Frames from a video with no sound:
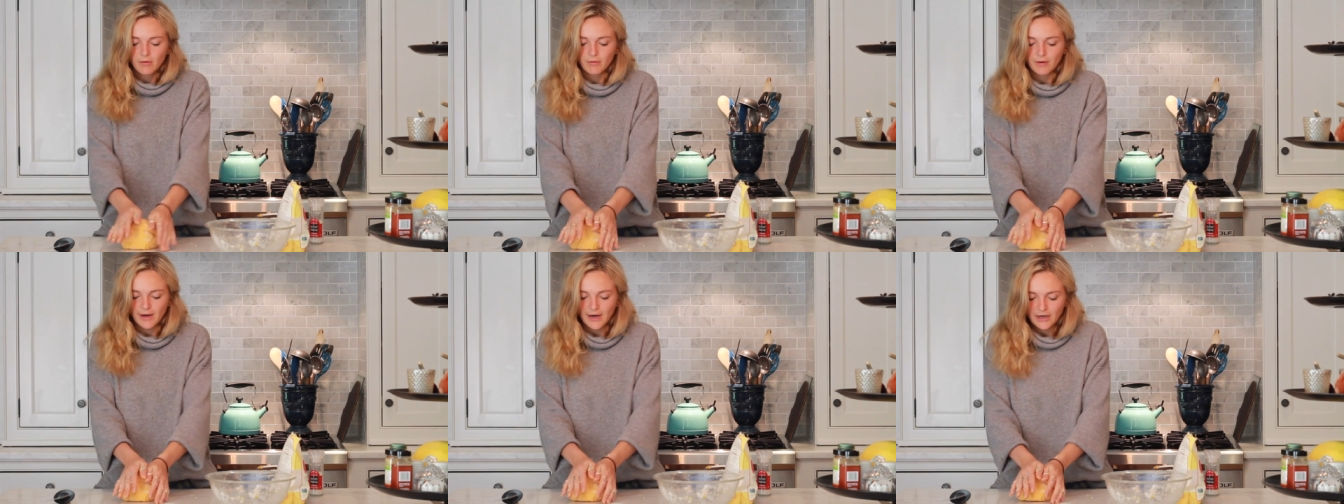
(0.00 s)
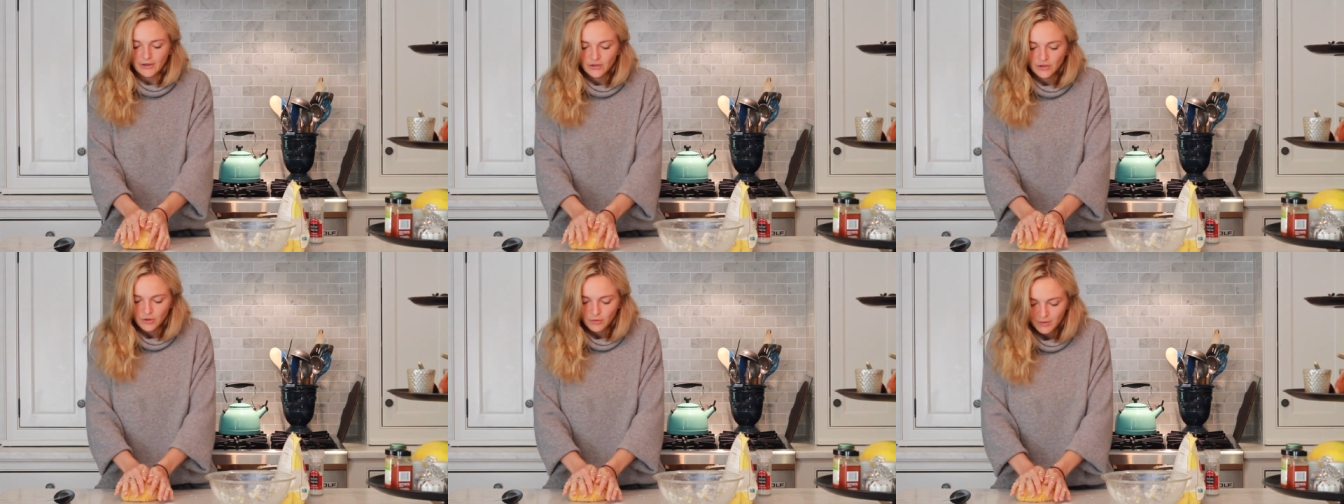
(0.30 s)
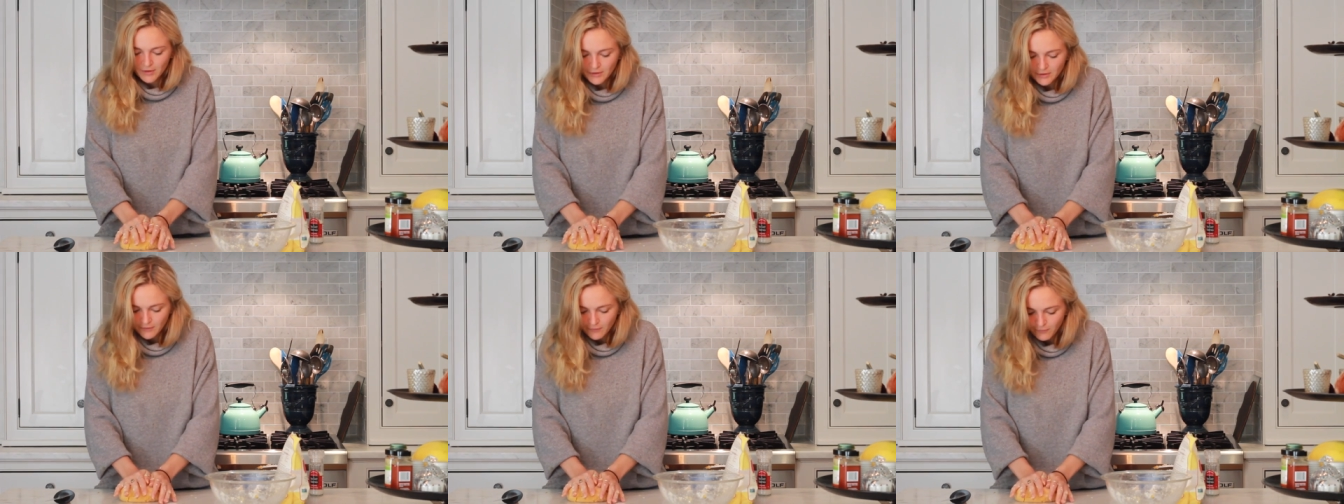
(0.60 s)
we're actually
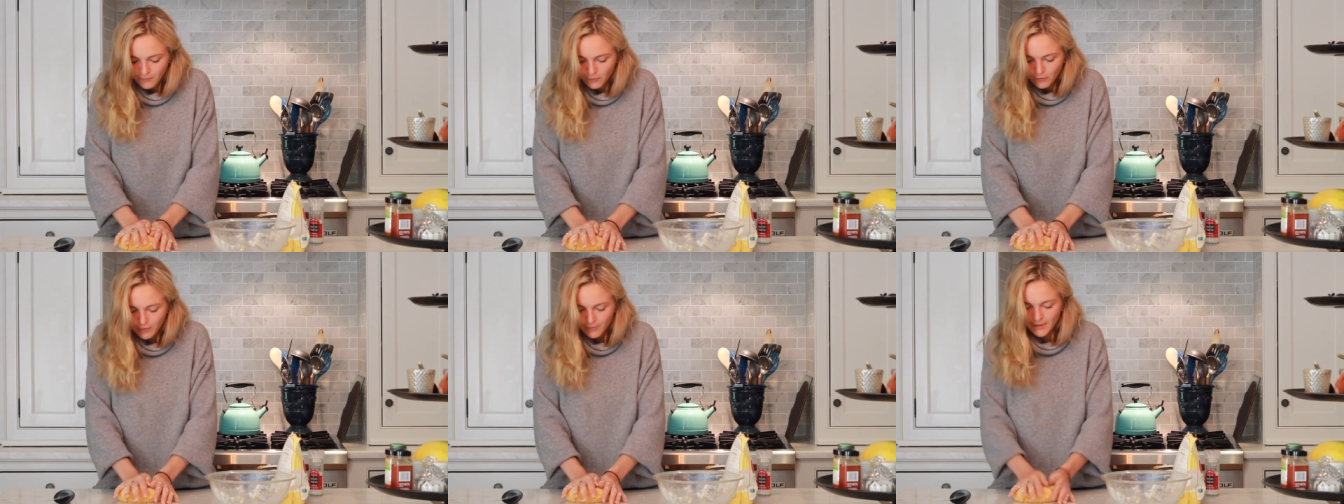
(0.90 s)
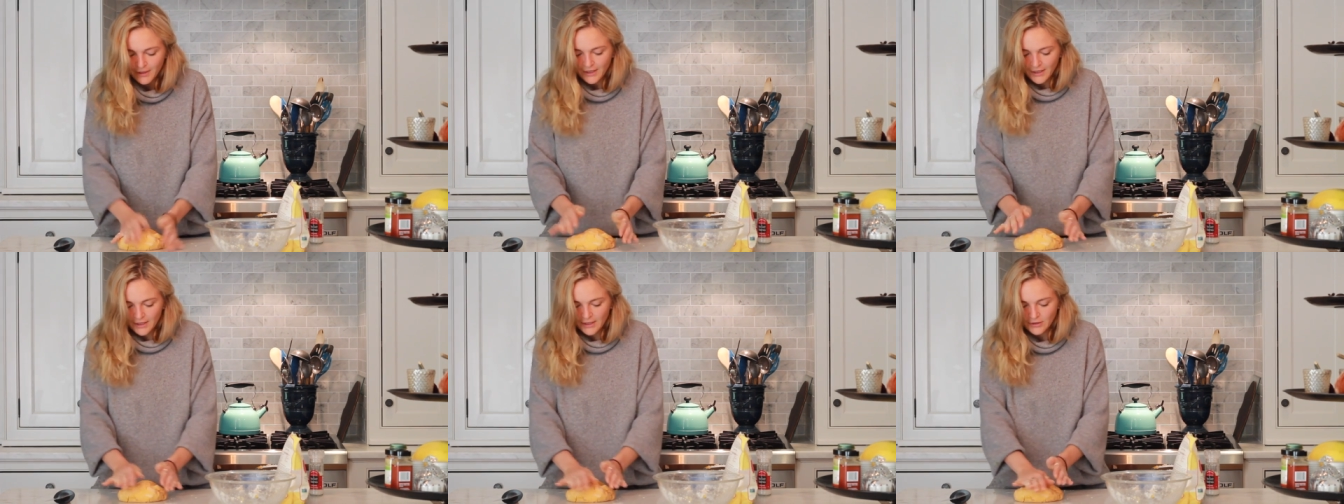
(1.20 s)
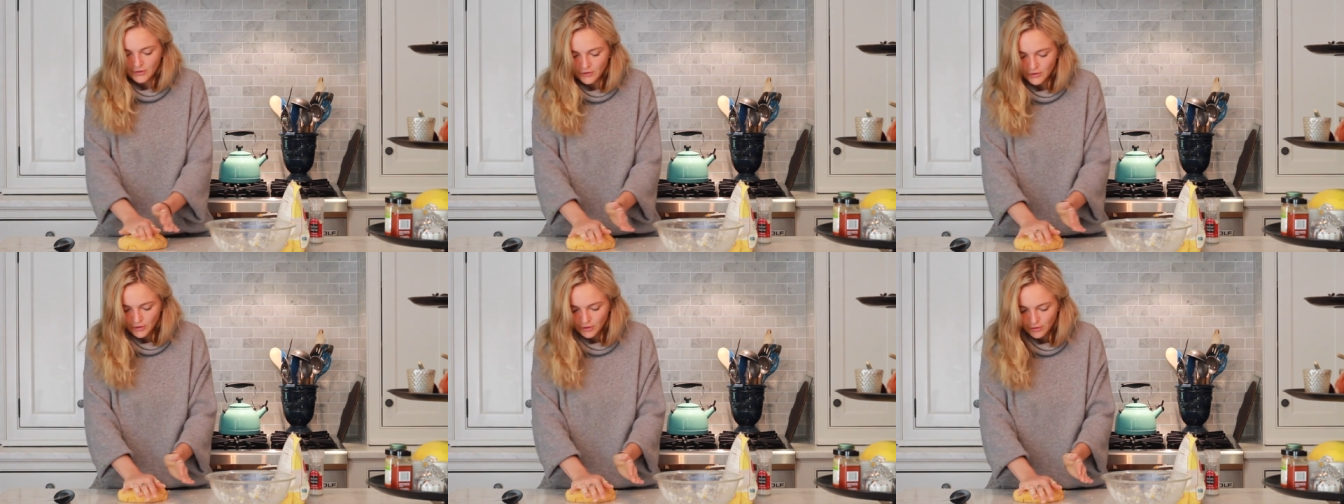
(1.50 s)
going to form it
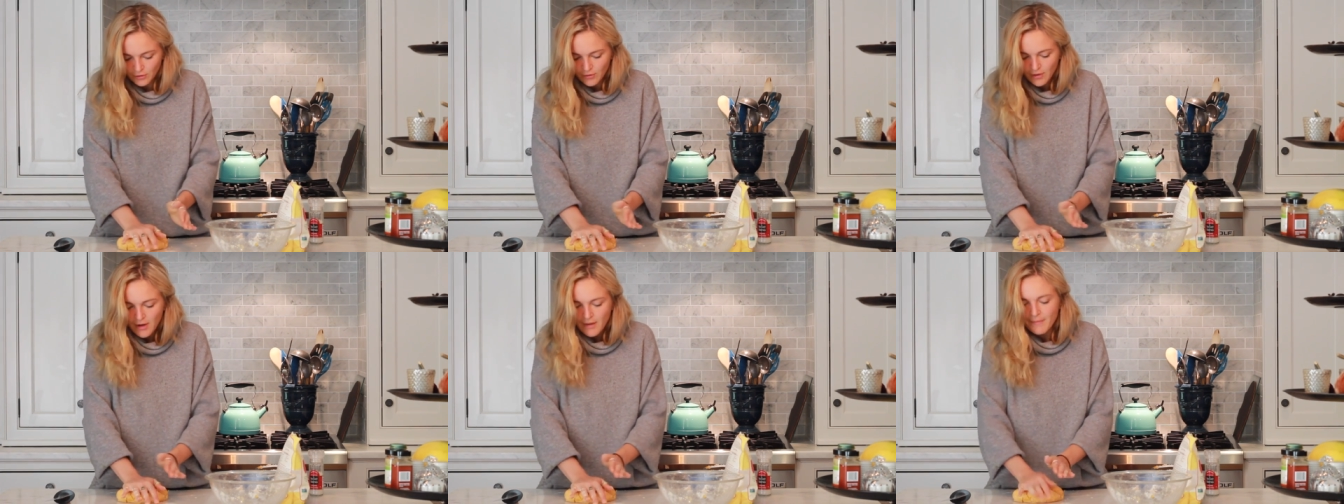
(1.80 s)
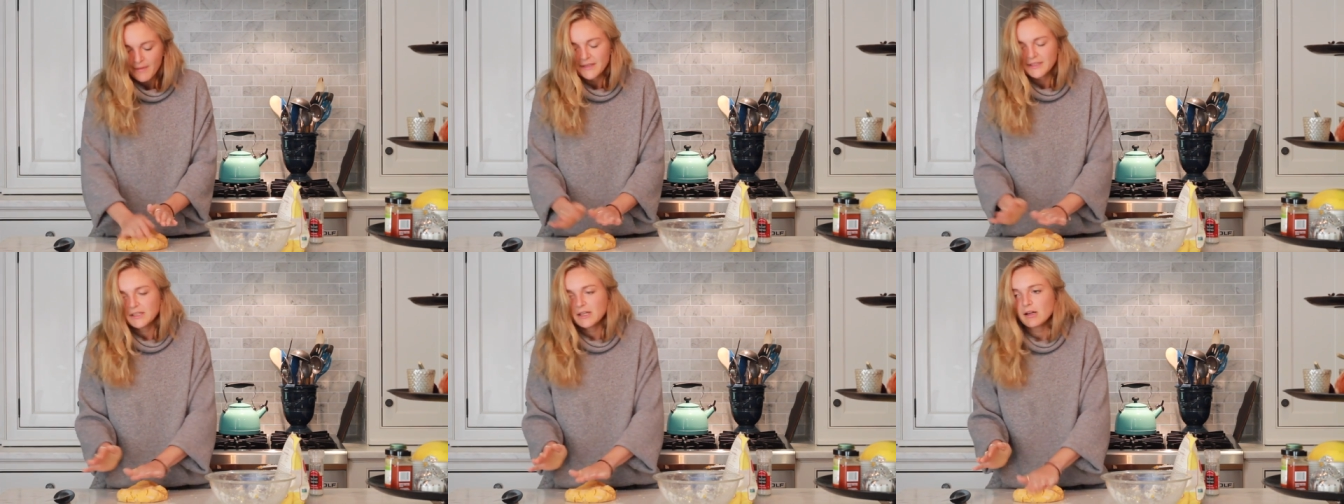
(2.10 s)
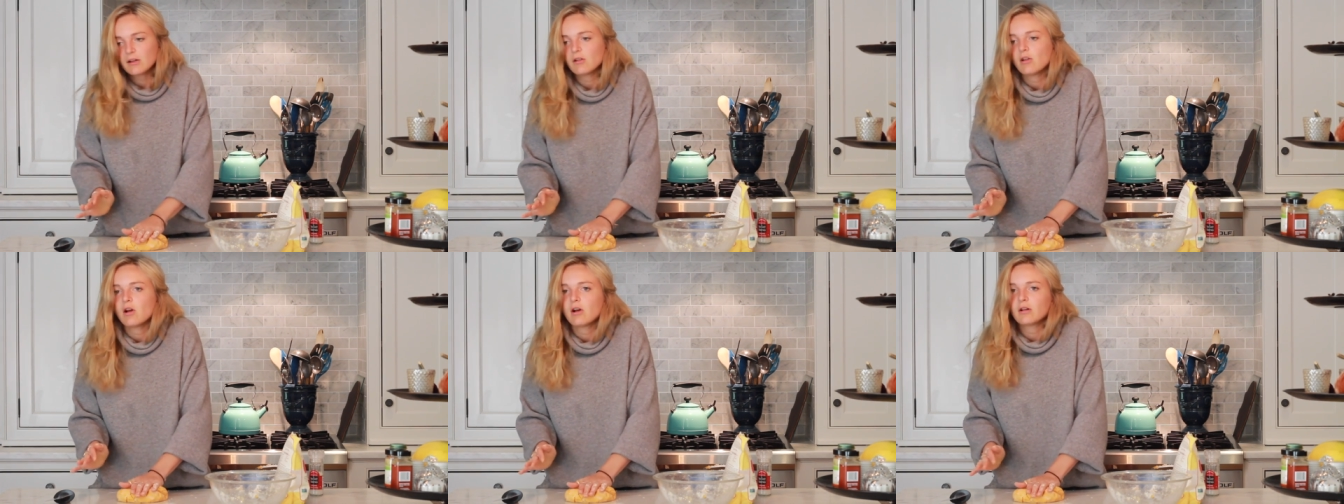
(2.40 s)
into basically
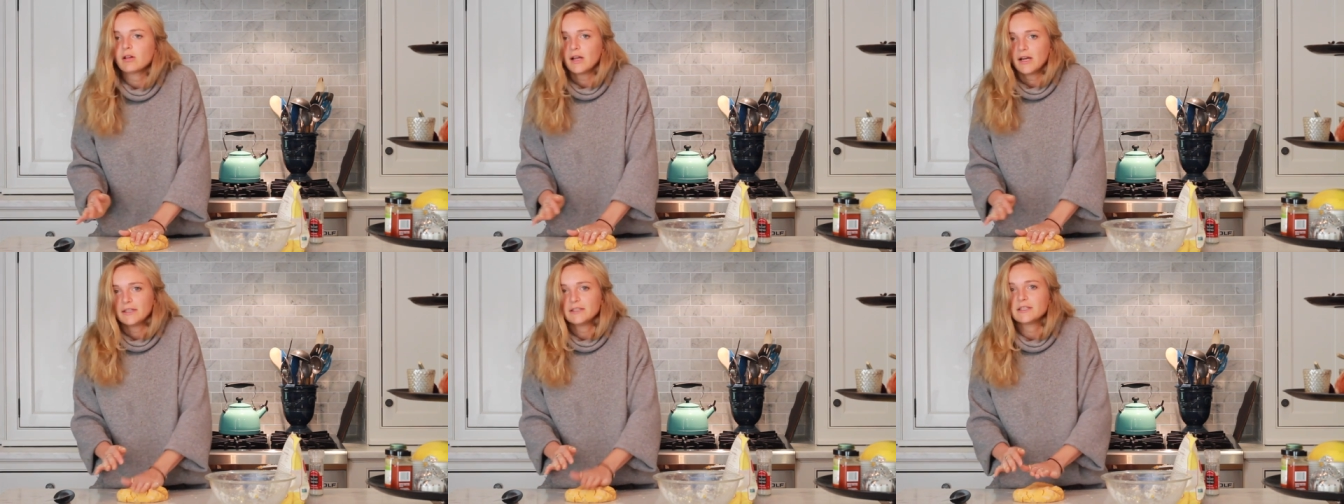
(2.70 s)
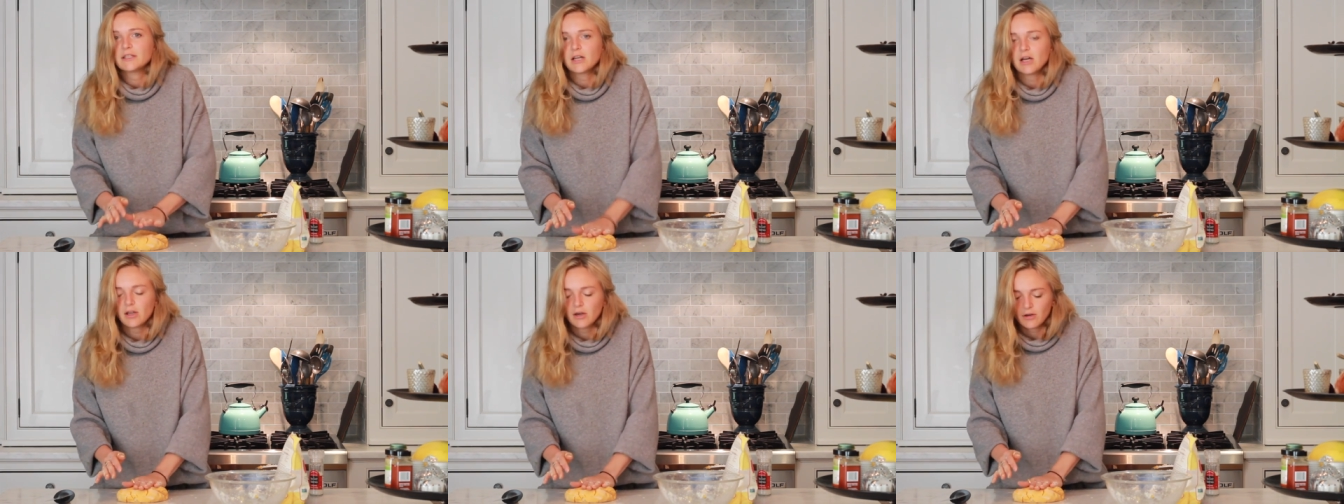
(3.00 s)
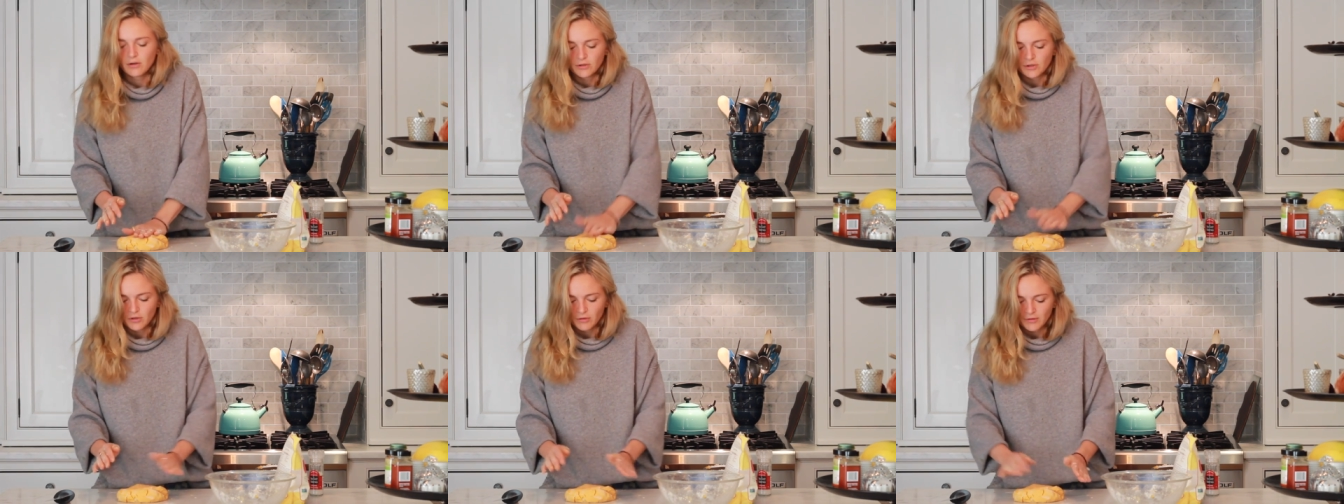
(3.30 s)
a long line to
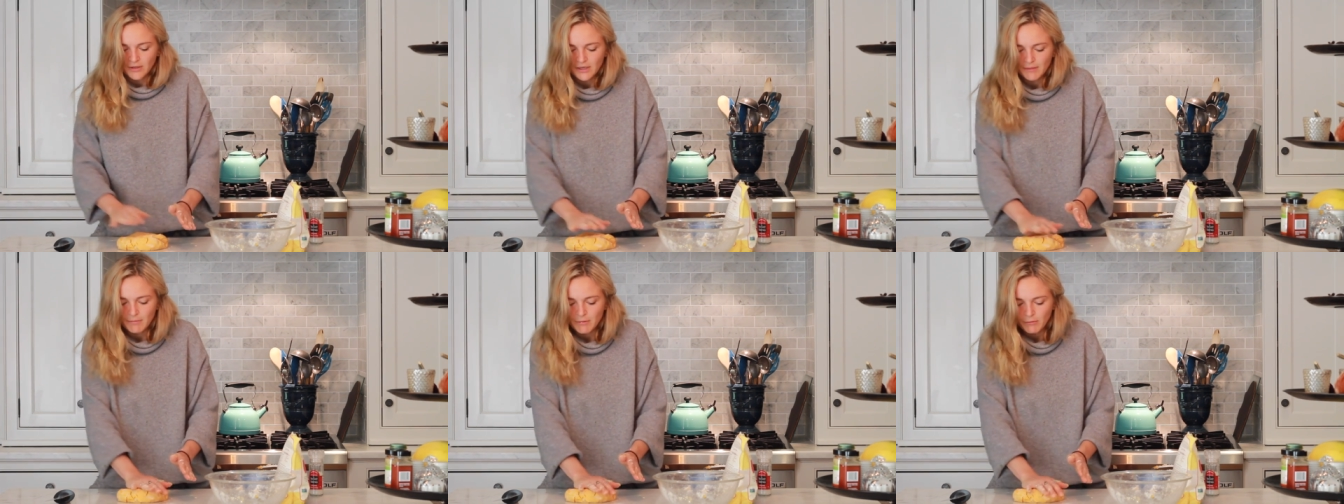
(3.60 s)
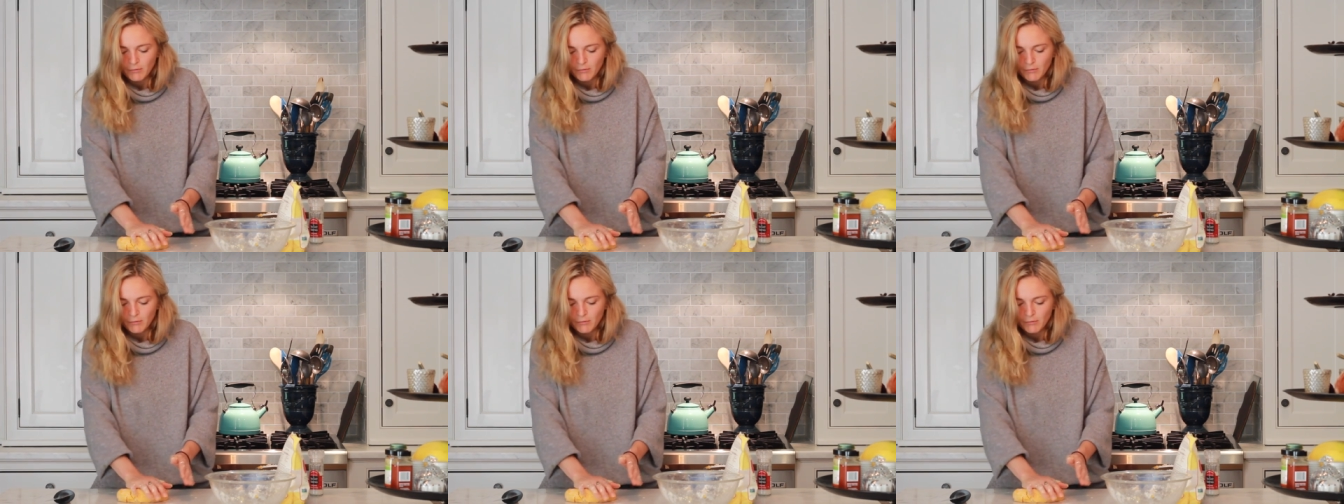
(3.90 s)
cut our gnocchi,